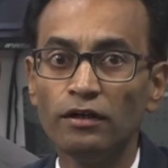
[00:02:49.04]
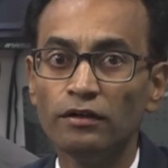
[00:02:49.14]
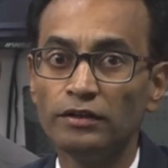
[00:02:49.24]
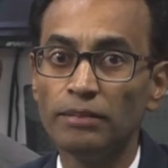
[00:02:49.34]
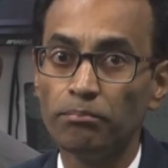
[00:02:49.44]

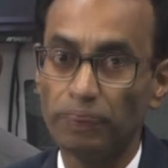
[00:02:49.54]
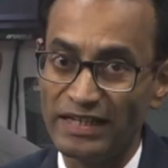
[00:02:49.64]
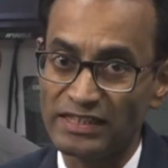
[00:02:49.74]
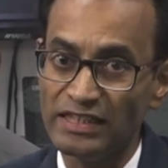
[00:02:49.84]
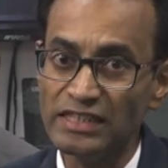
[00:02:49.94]
the
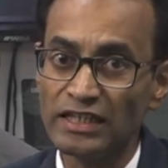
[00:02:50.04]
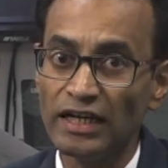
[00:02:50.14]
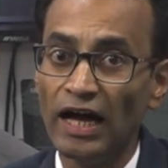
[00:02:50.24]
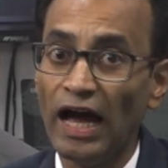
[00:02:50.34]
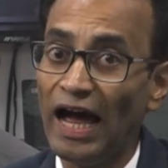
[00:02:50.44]
present
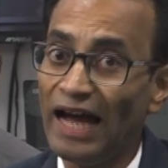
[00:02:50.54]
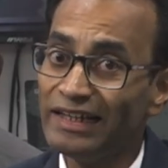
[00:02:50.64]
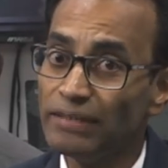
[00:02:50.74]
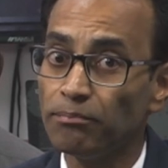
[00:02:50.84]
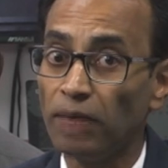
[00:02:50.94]
and
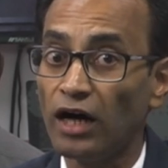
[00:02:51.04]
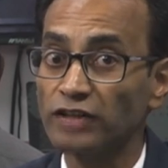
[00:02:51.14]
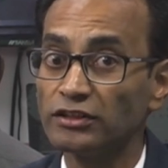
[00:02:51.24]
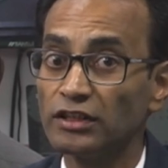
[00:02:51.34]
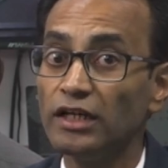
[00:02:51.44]
the
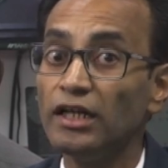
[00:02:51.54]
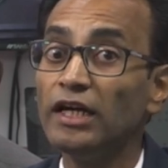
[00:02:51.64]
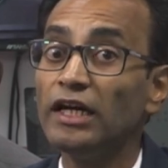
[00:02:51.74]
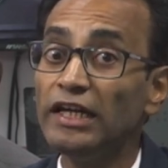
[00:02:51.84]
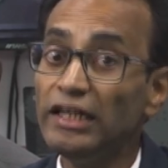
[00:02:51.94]
past,
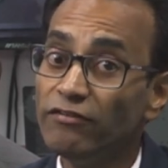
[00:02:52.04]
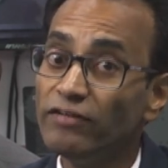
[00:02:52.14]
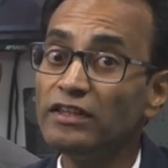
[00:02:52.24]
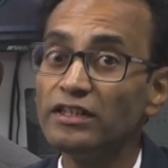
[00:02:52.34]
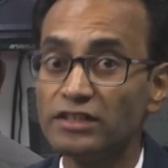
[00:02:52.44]

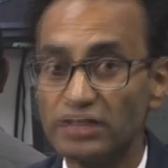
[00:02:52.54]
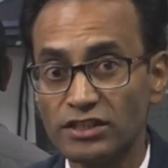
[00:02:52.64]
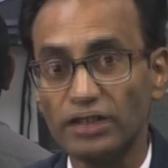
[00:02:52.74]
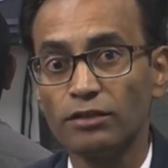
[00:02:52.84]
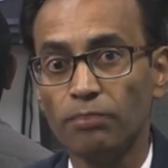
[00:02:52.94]
even the
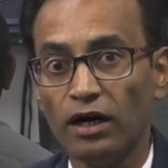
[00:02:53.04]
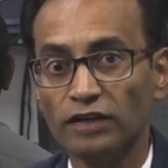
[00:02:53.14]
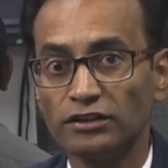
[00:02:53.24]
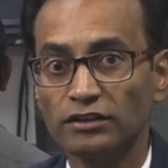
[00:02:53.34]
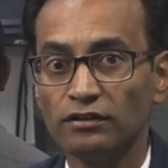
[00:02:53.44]
distinct
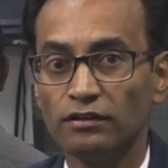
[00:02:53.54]
past.